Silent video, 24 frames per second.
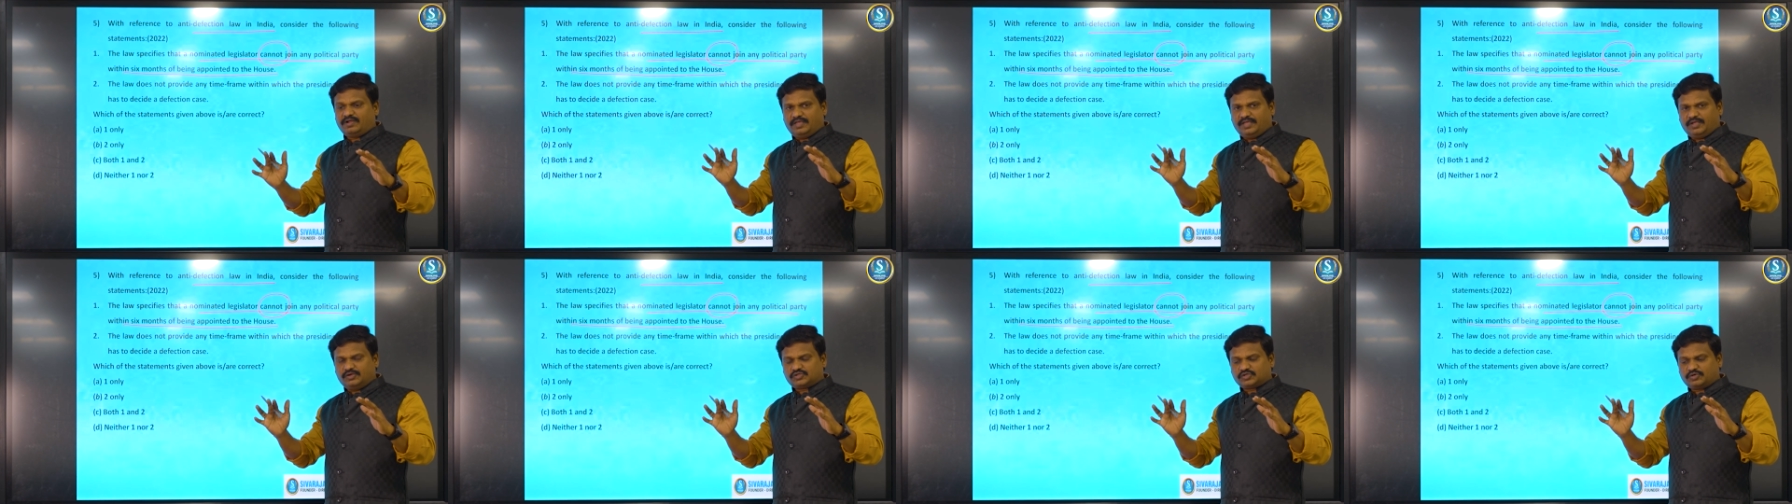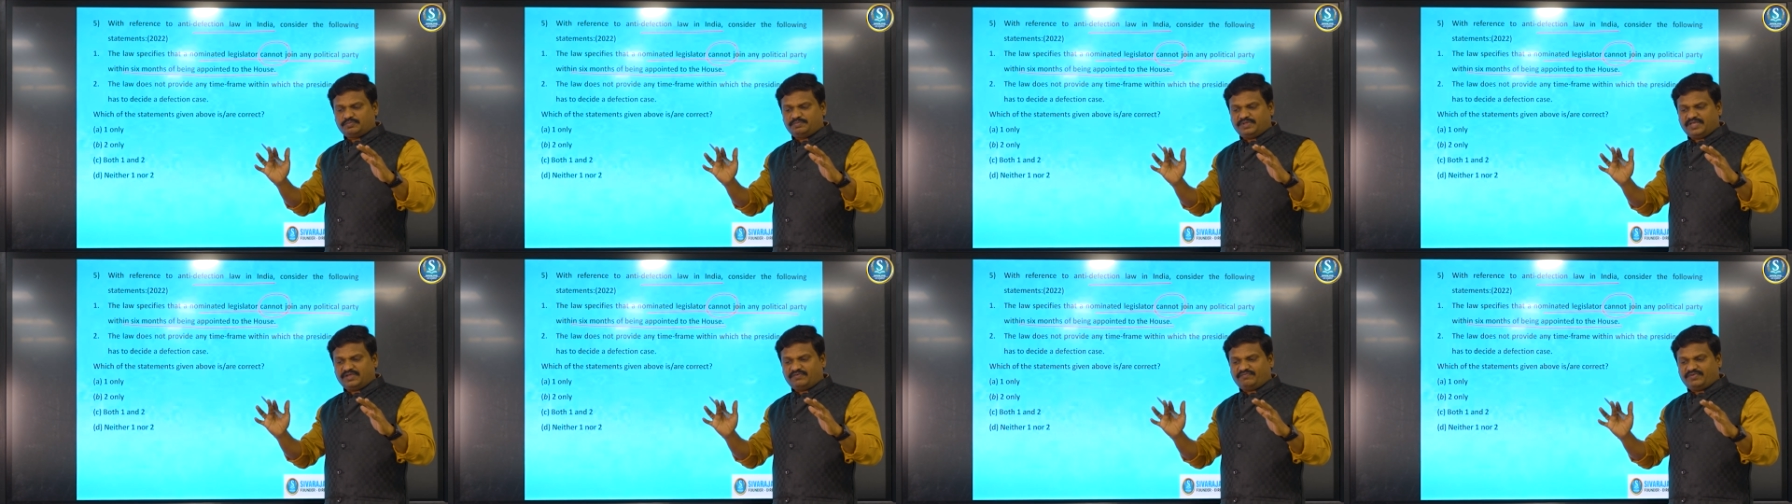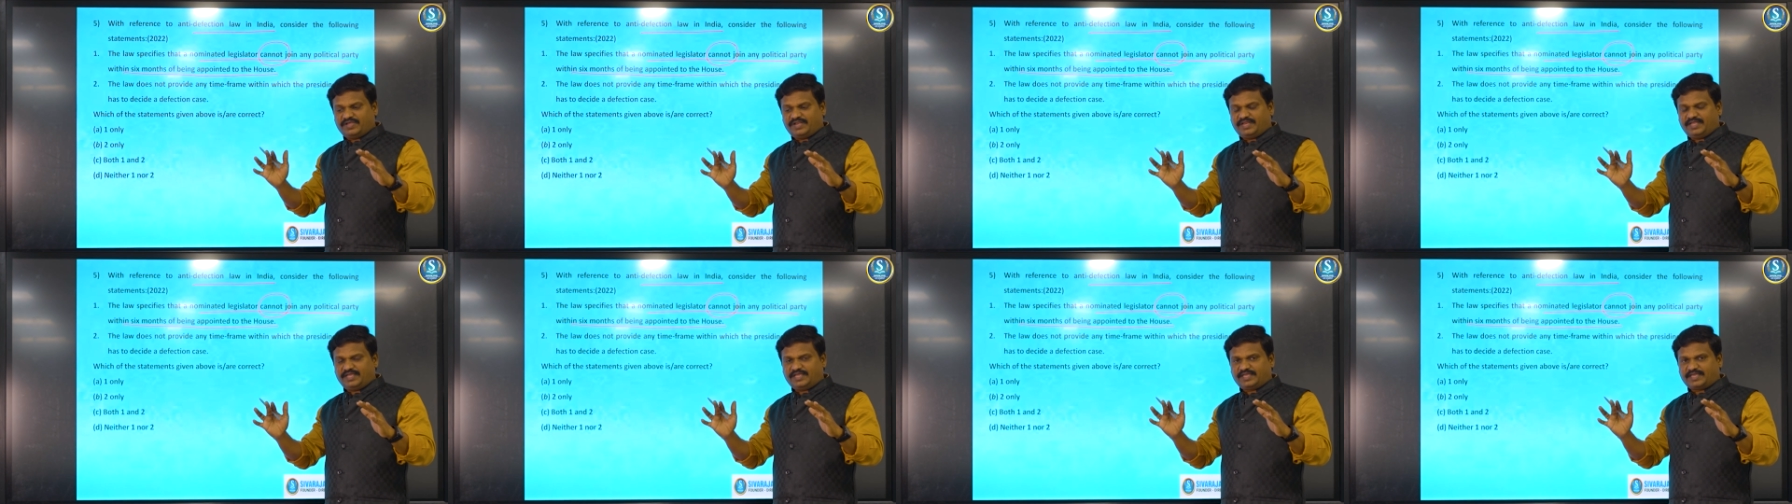You should be a
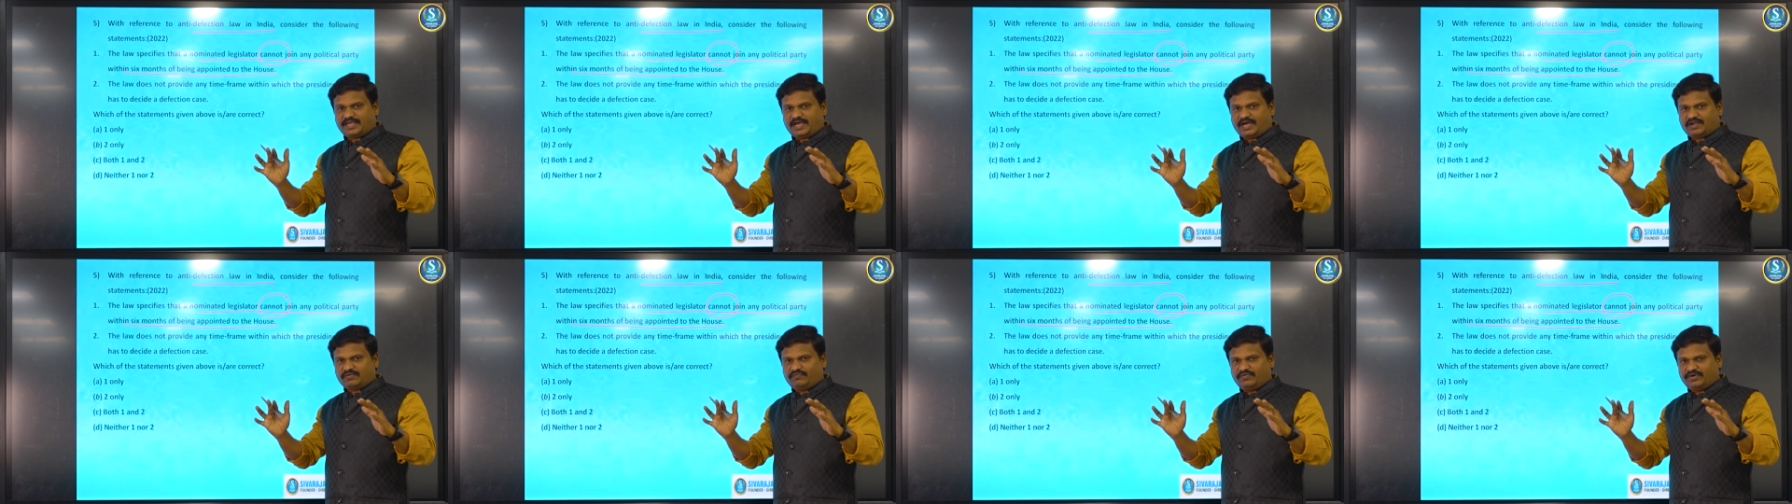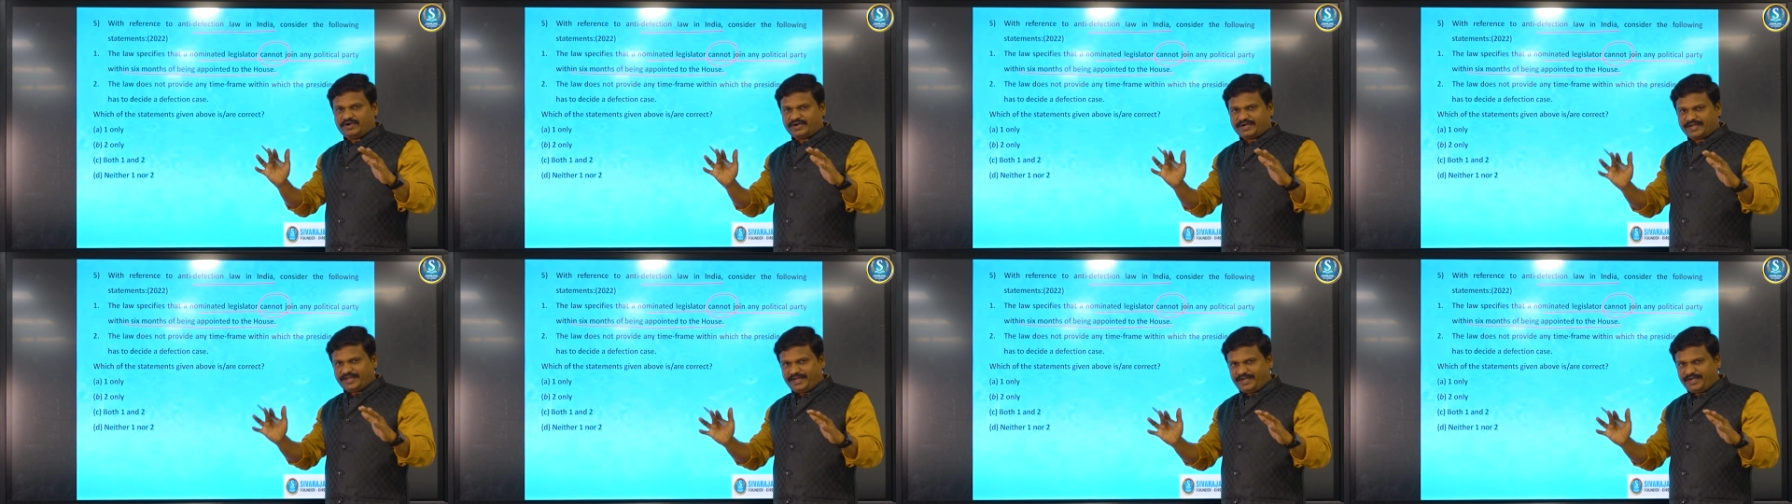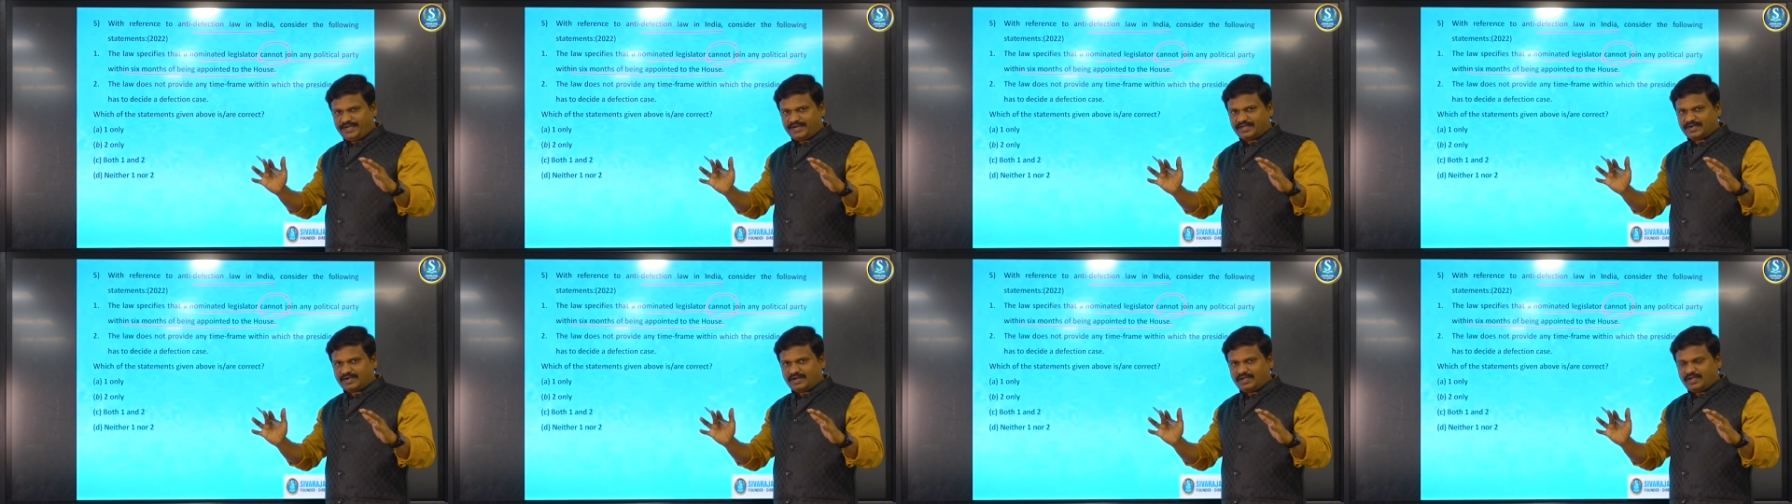very careful
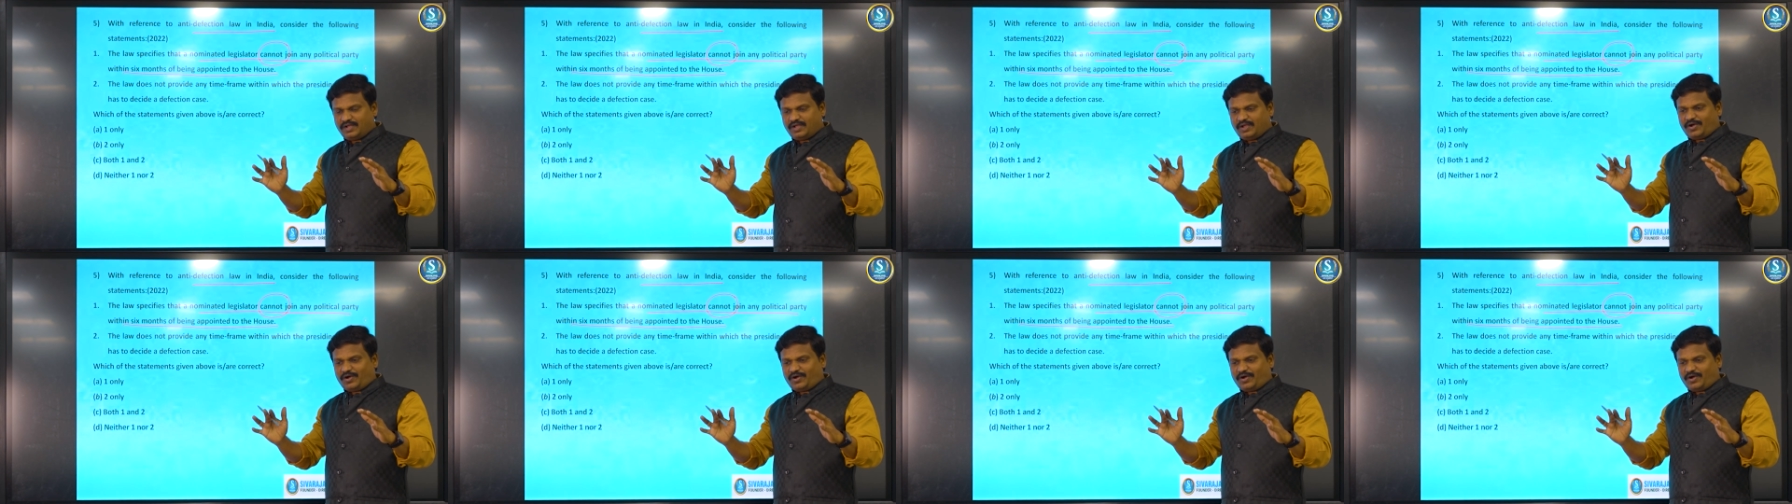reader